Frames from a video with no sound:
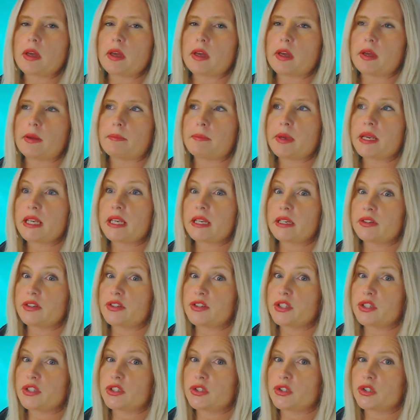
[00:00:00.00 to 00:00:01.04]
making
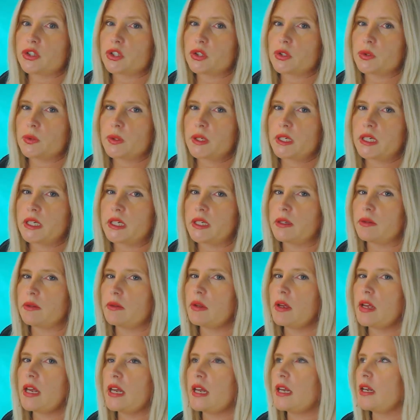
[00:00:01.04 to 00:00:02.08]
decisions too quickly.
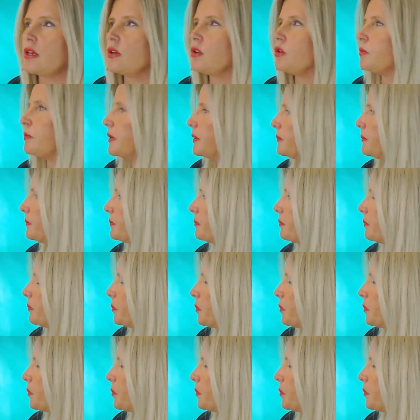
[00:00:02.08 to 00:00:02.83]
You'll be